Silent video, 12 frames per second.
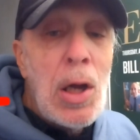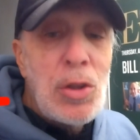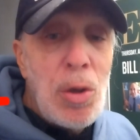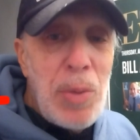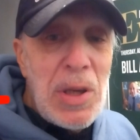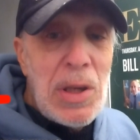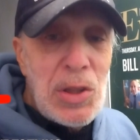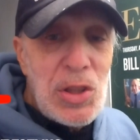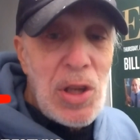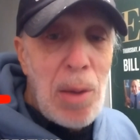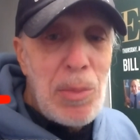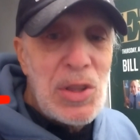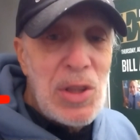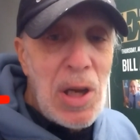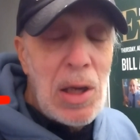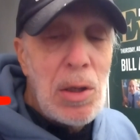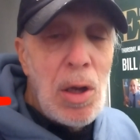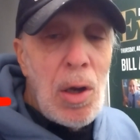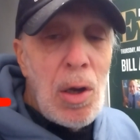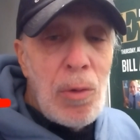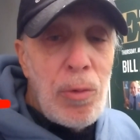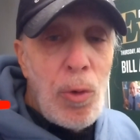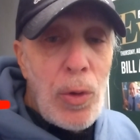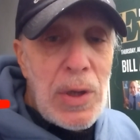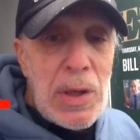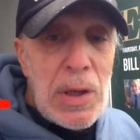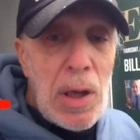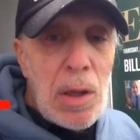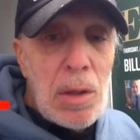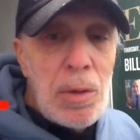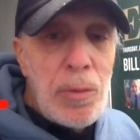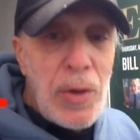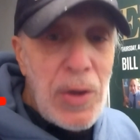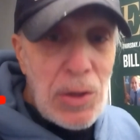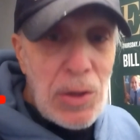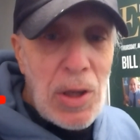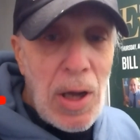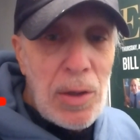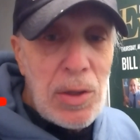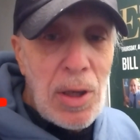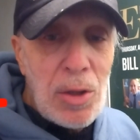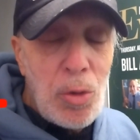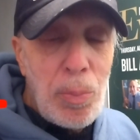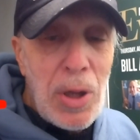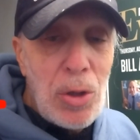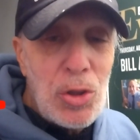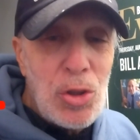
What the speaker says: to beating Sami Zayn for the Intercontinental belt.